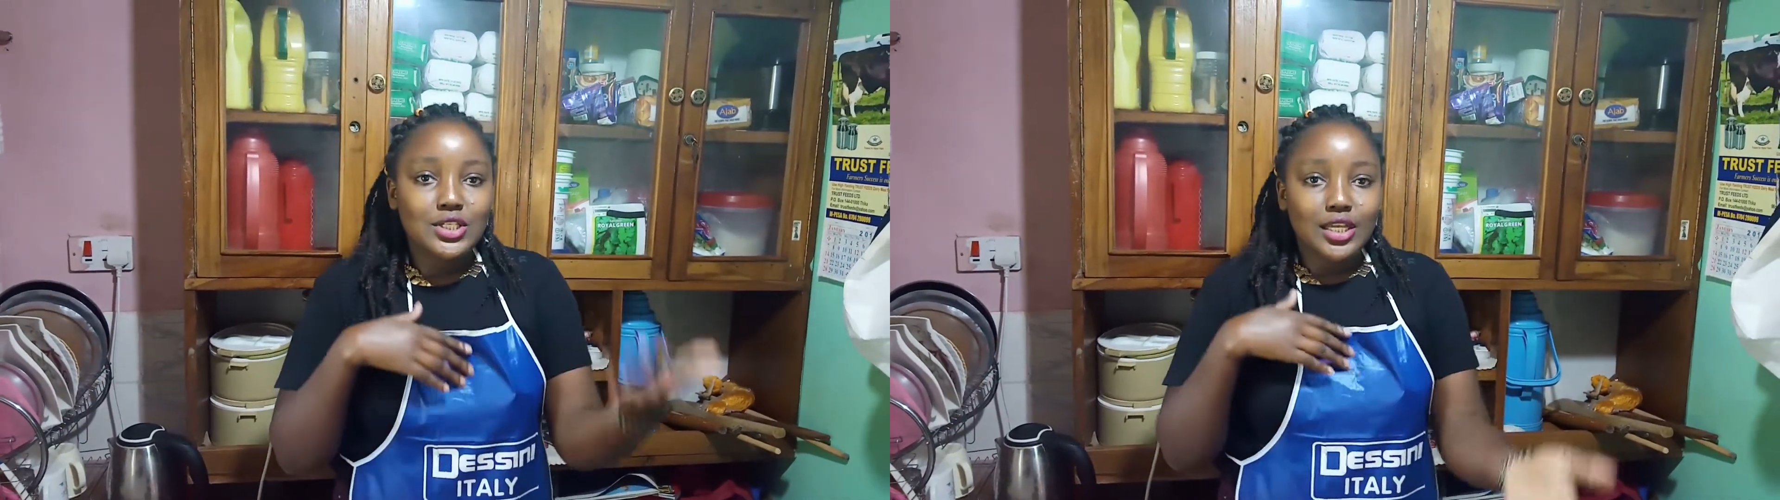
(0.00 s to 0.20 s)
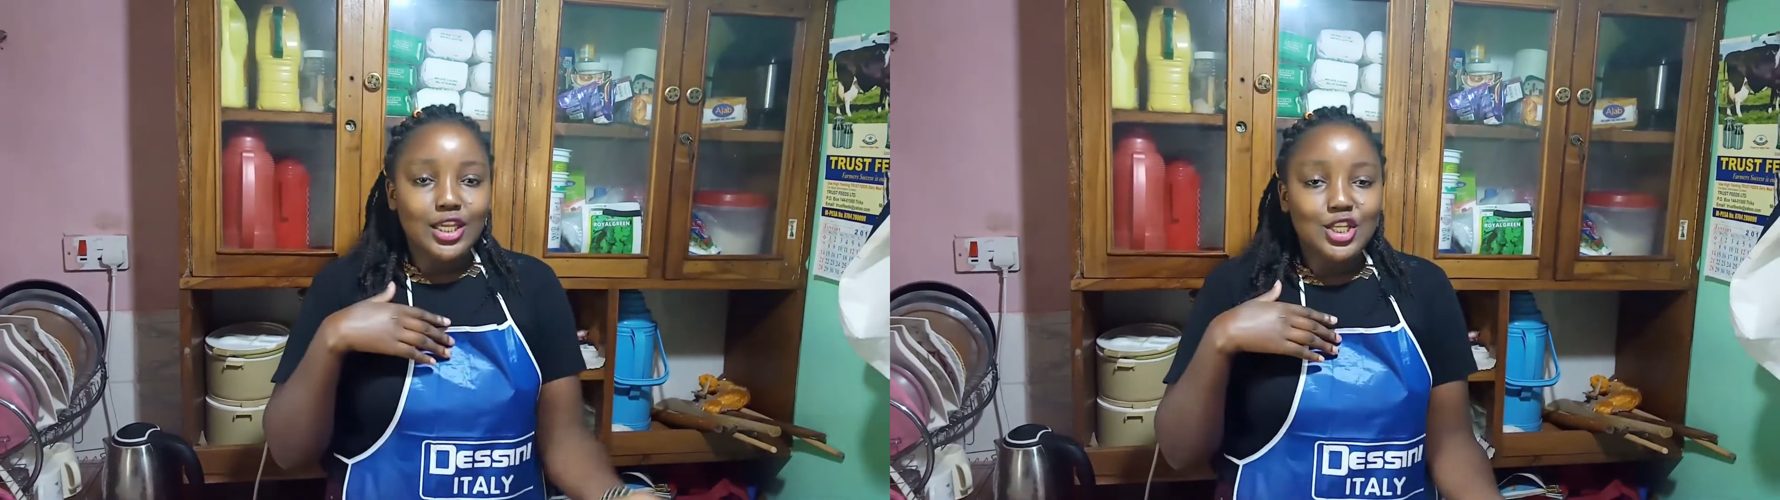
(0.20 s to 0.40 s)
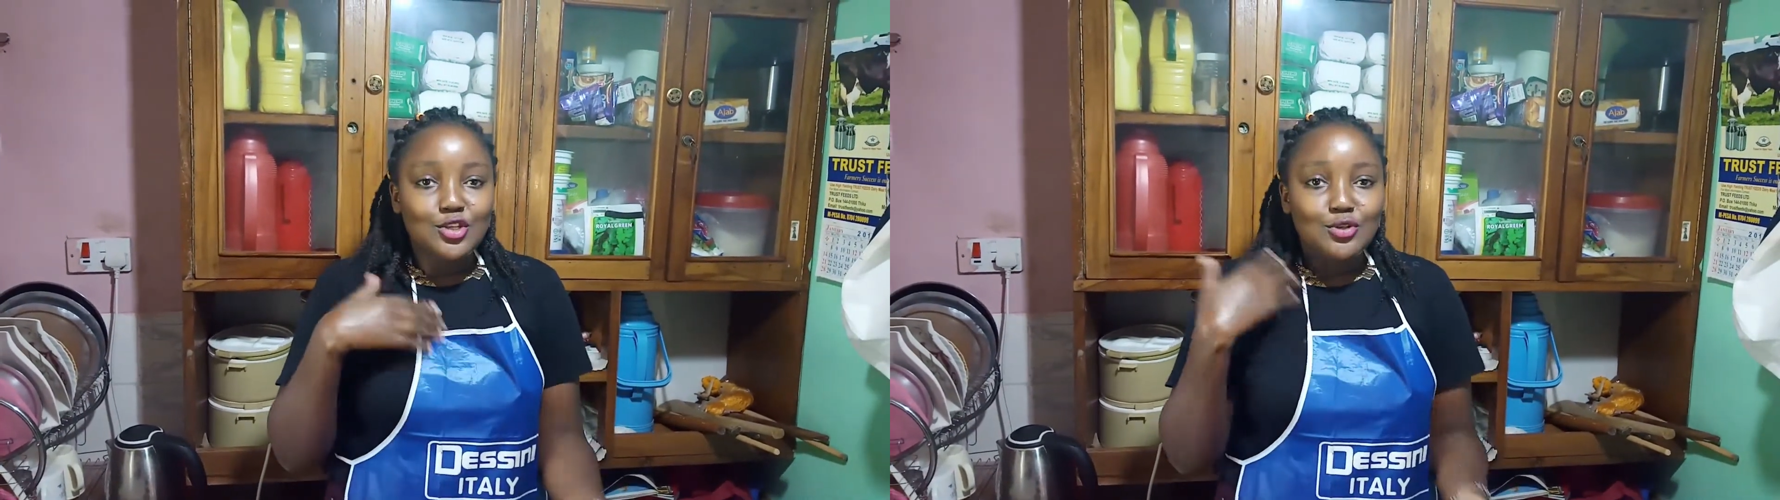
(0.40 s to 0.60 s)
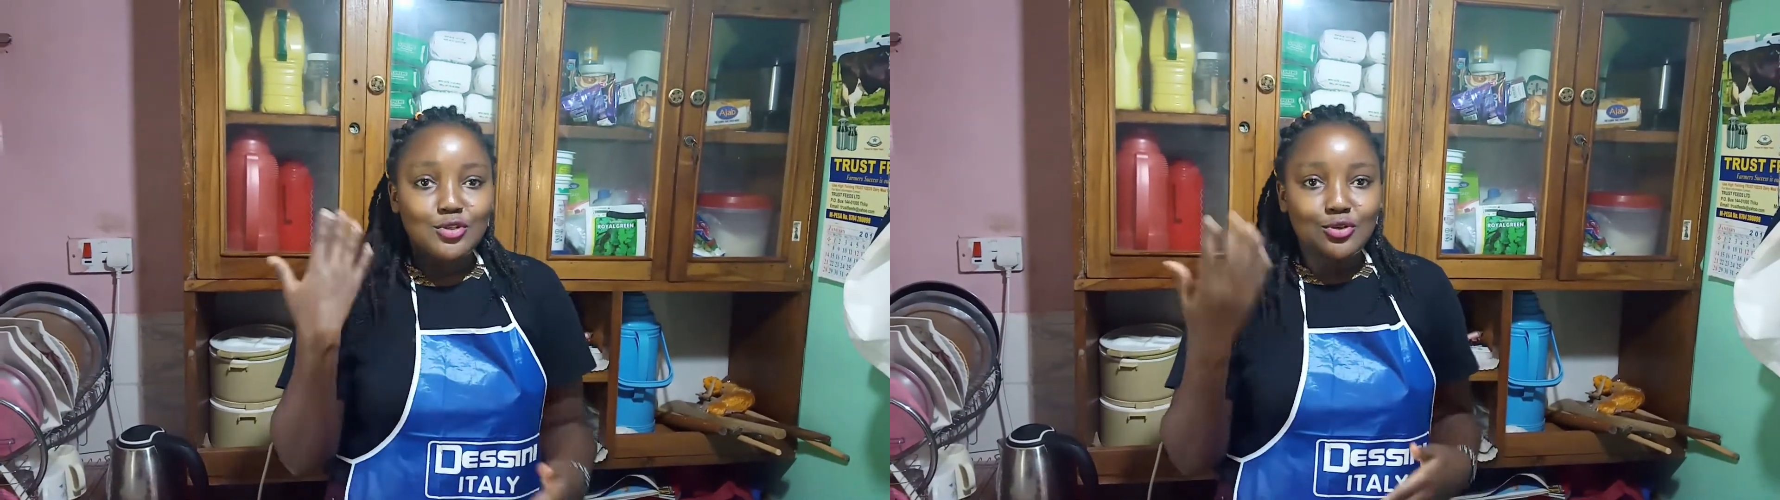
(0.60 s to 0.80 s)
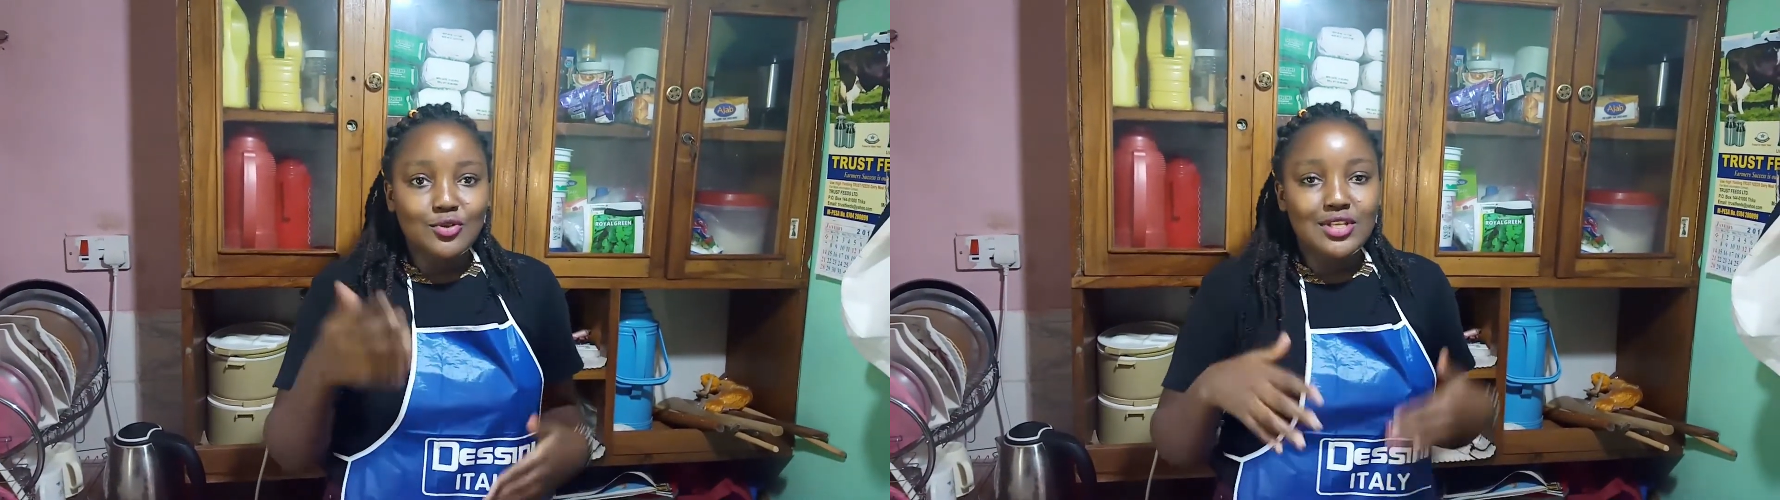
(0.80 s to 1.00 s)
taking you
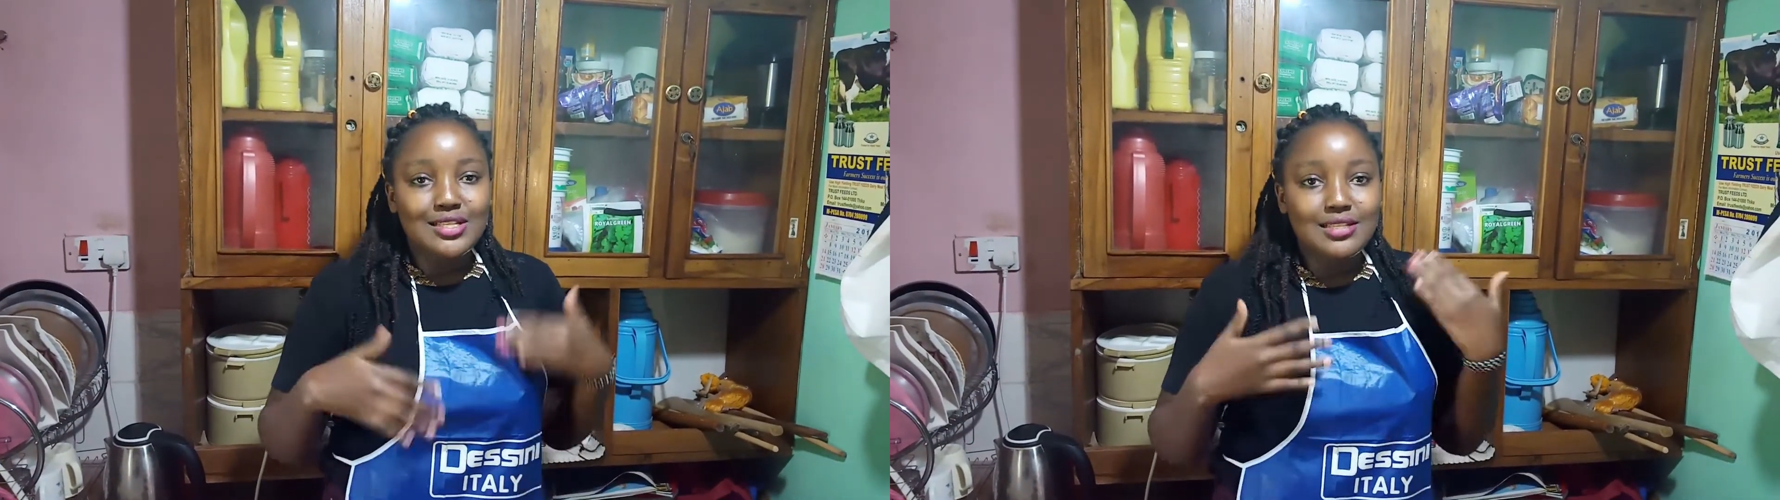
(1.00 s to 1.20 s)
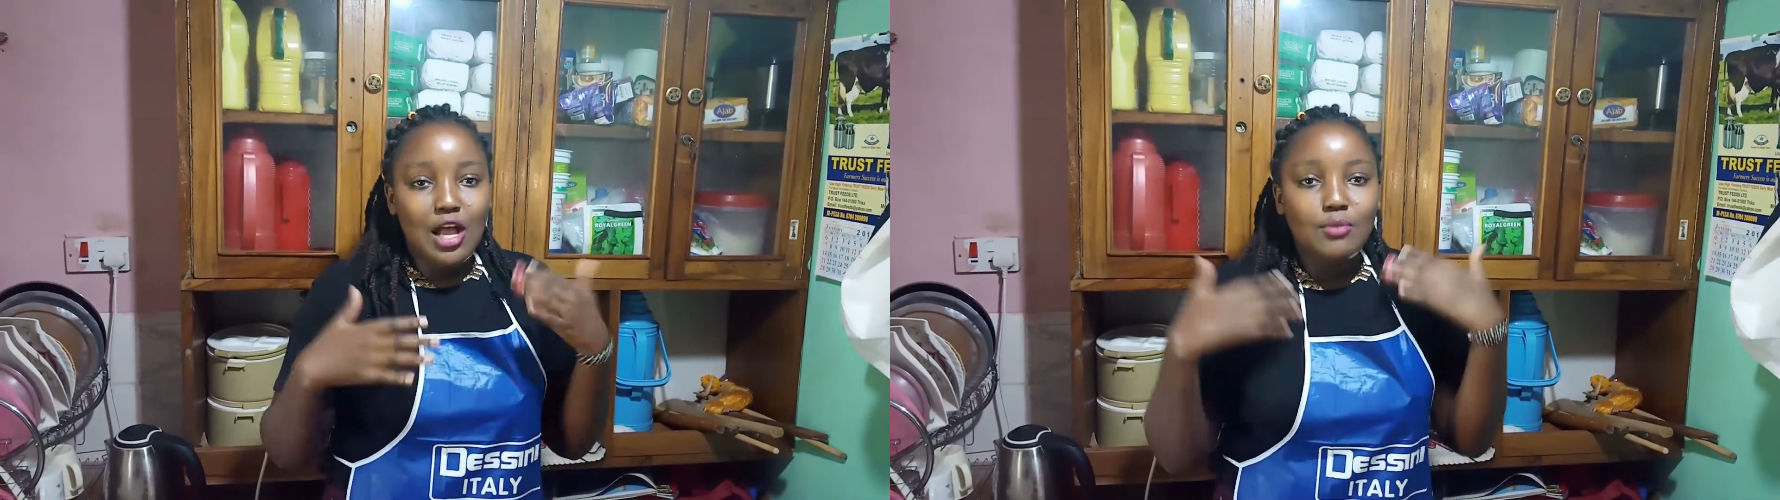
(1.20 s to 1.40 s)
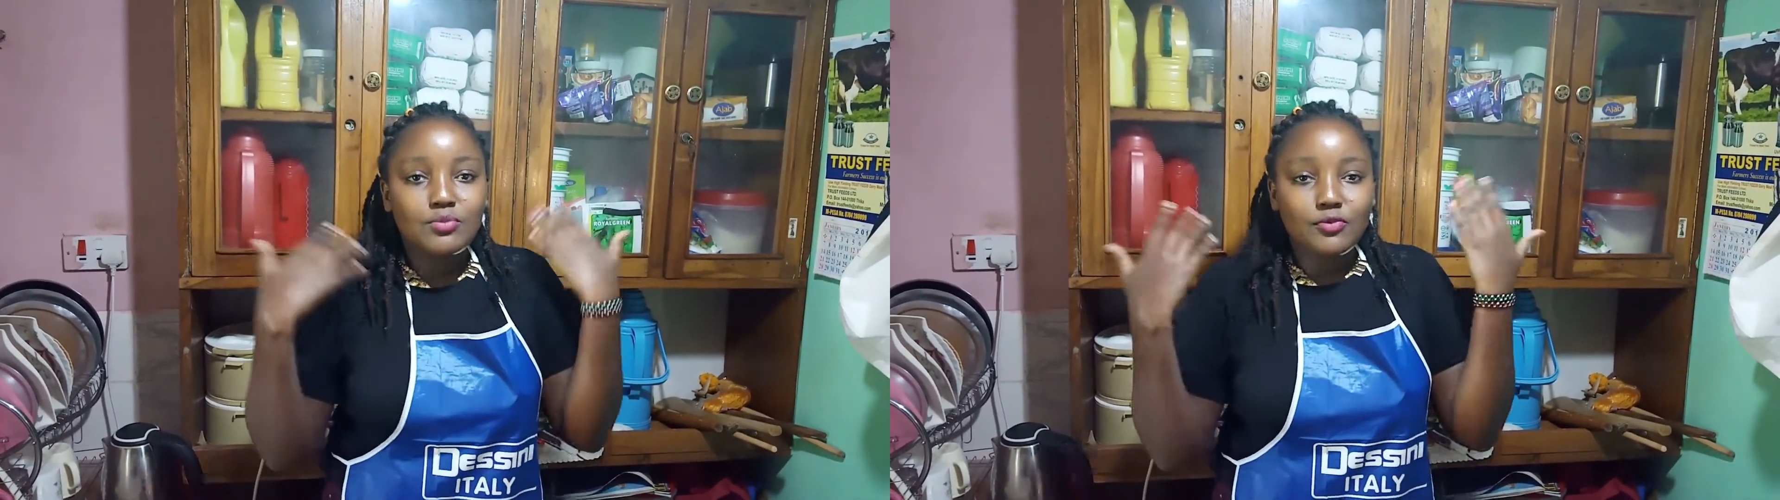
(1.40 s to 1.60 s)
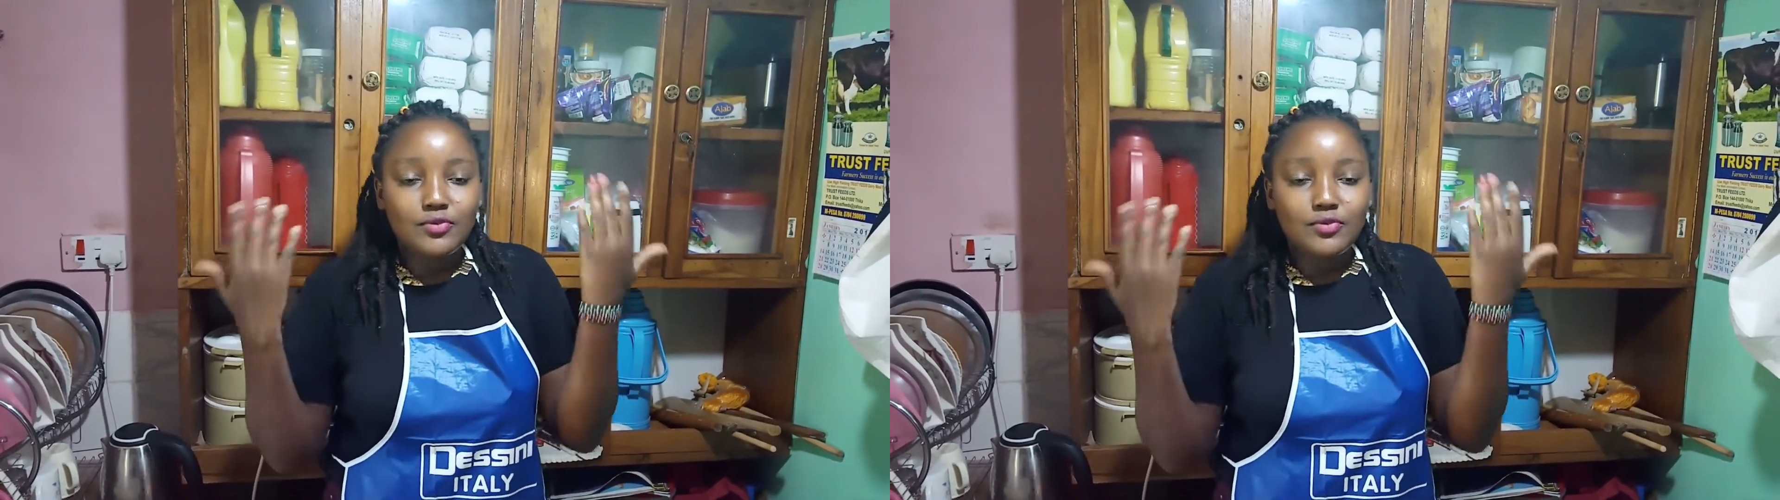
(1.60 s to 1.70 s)
through the some